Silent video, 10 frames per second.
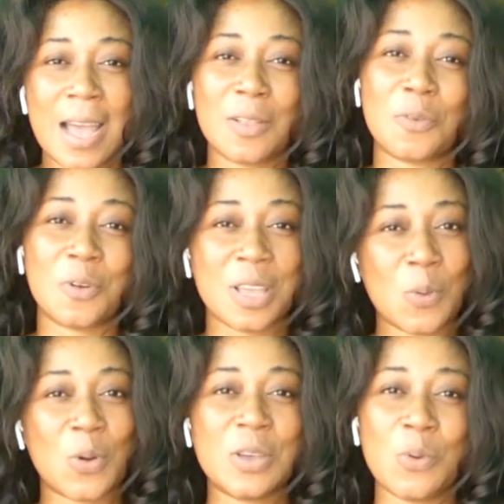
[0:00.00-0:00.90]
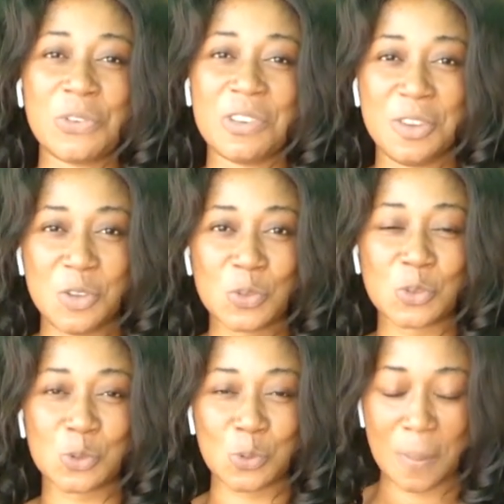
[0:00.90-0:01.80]
I don't for your uncle, your uncle, video, no
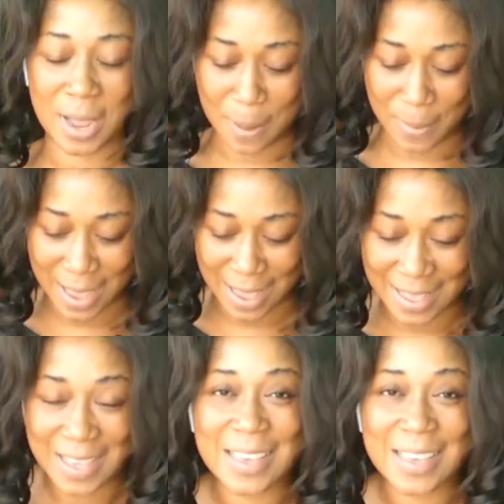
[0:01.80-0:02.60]
soon by your bar,